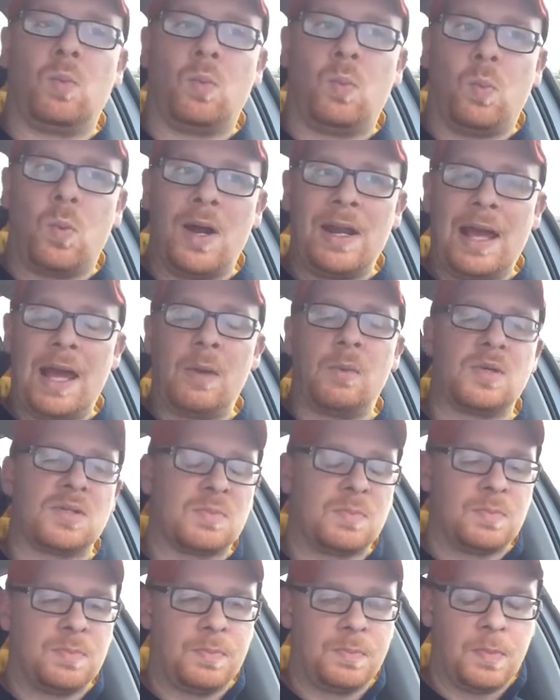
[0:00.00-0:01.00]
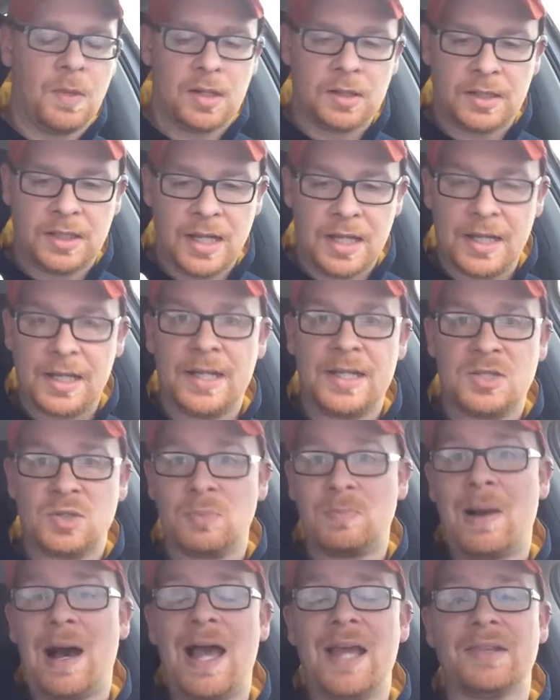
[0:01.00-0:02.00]
When I was getting into
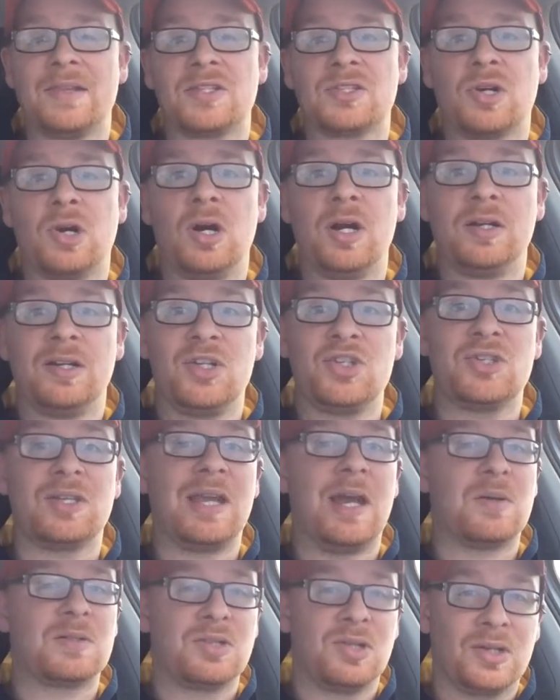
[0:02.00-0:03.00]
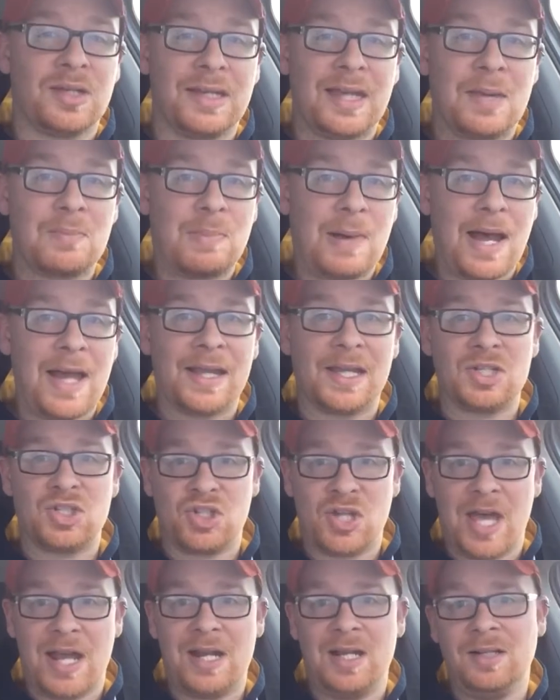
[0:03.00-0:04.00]
buying this car, initially I was looking at buying a
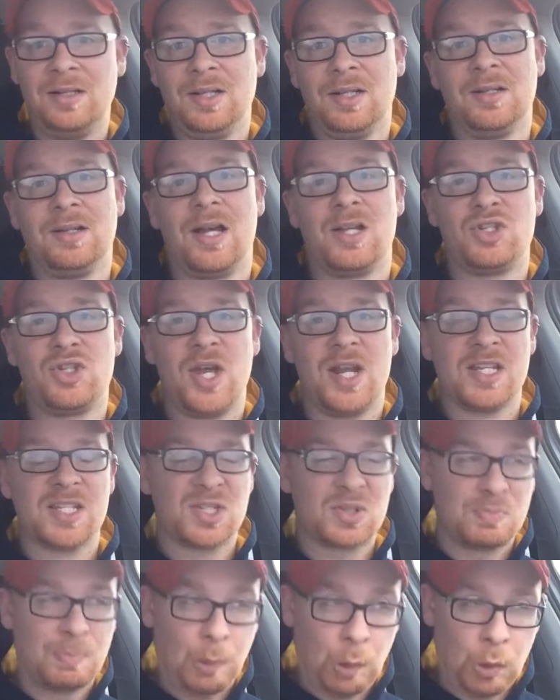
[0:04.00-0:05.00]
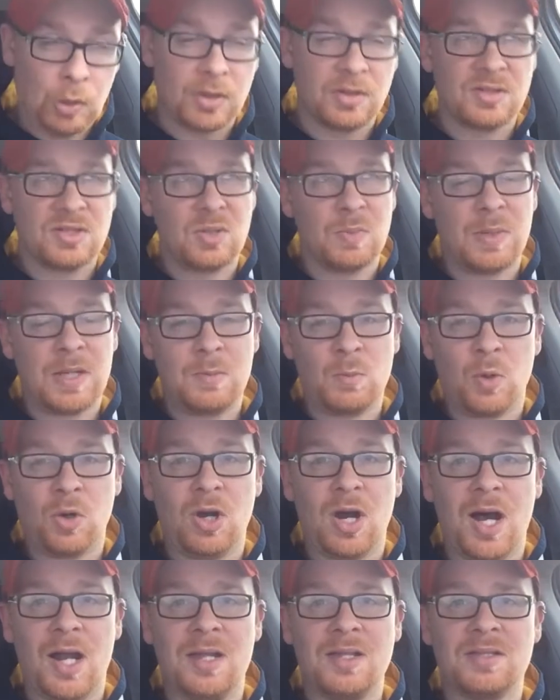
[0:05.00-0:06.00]
Jetta Sport, to be more
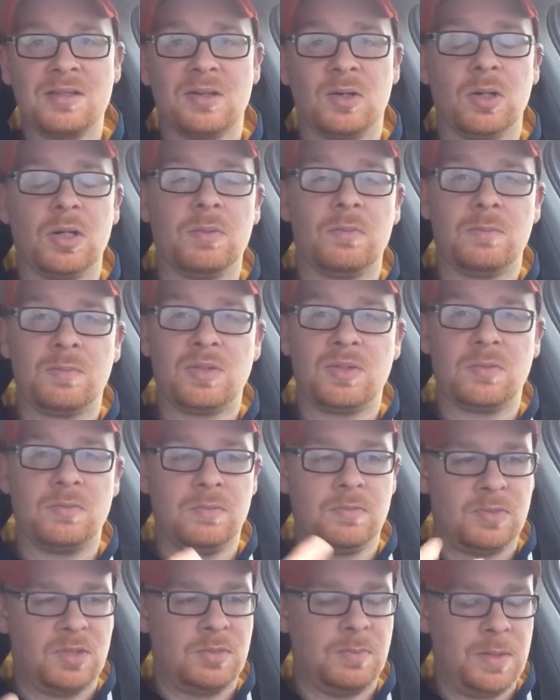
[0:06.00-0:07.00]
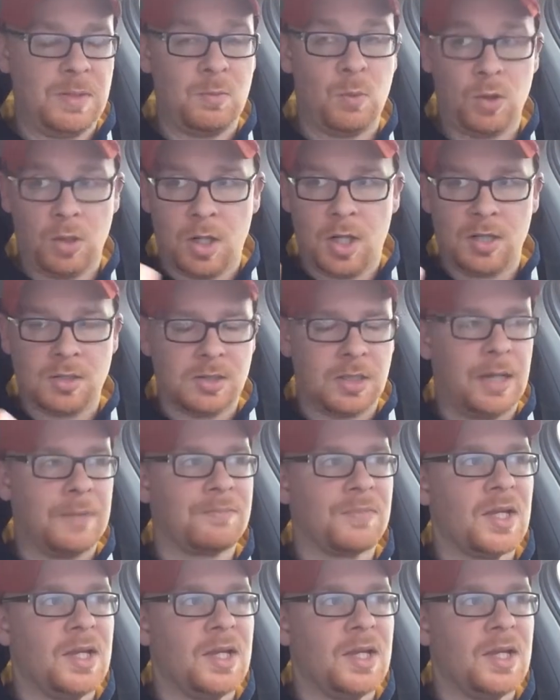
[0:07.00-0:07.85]
honest, yeah.